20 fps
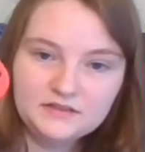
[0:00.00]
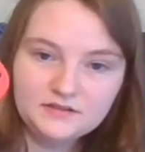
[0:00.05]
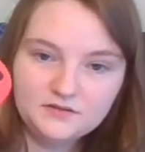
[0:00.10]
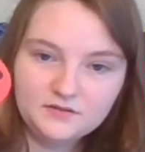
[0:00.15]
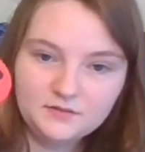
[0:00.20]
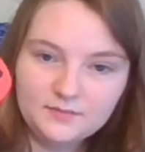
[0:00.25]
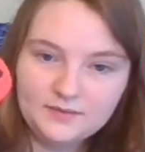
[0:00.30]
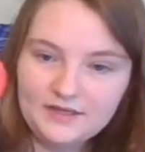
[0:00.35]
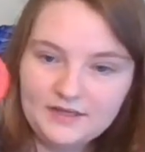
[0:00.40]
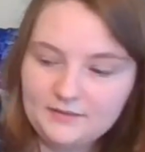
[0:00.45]

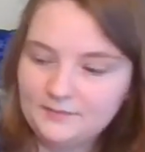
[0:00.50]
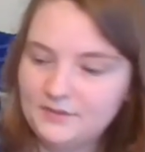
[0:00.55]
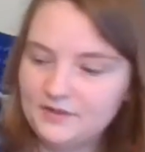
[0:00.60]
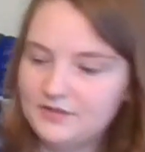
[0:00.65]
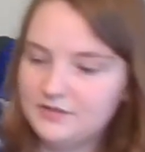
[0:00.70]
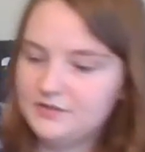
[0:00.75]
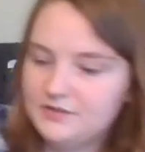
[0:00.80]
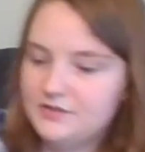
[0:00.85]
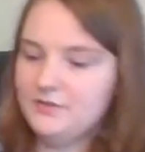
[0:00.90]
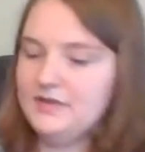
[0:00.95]
black
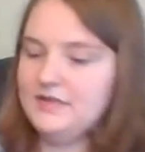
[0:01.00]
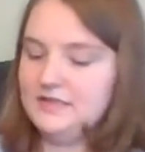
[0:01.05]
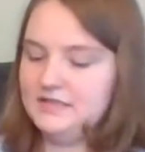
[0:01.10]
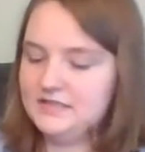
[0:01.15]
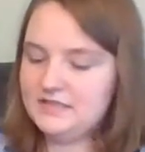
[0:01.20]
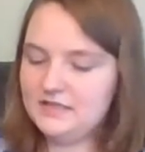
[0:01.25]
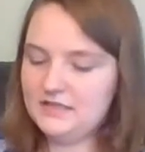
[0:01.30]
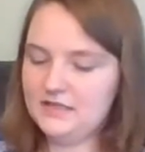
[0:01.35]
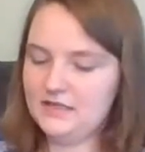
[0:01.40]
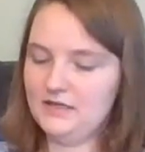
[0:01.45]
part so he can
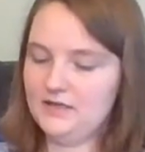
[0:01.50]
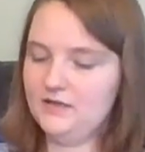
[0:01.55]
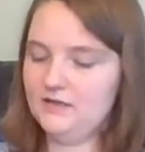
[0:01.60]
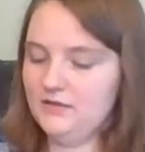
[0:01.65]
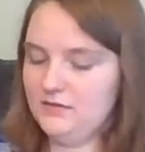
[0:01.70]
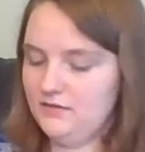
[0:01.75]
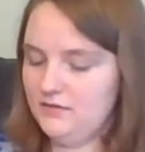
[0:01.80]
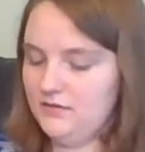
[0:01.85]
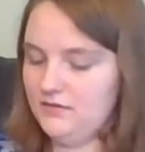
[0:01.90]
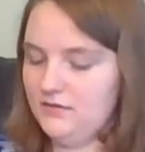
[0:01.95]
see.
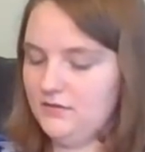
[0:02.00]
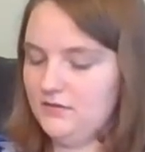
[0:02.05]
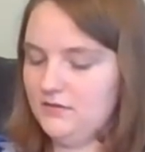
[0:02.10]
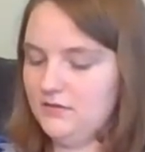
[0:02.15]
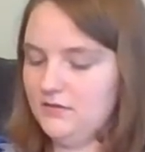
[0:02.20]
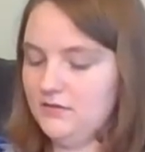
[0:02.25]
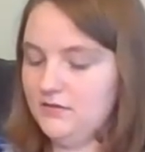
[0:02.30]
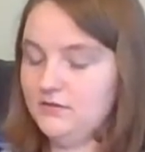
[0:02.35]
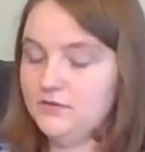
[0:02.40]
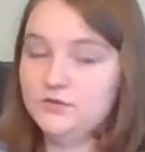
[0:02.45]

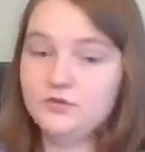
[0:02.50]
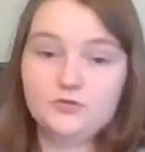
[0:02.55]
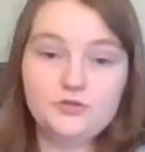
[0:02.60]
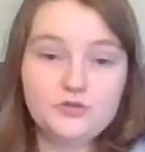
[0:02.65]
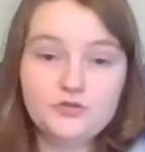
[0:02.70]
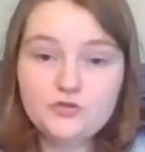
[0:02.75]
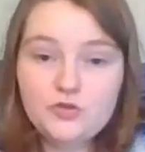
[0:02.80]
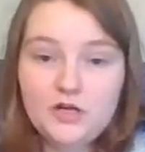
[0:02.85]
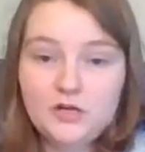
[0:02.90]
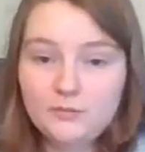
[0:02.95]
So
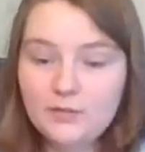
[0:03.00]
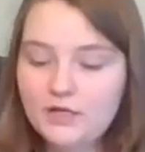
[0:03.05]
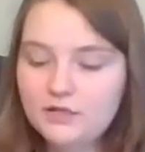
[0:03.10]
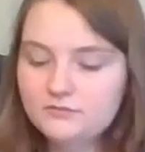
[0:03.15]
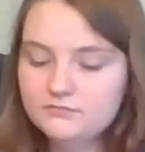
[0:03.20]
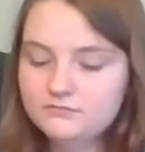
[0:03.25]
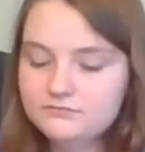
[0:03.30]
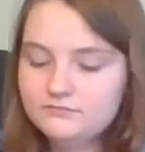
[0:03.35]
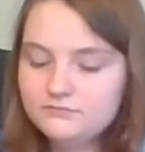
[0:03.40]
just draw them on.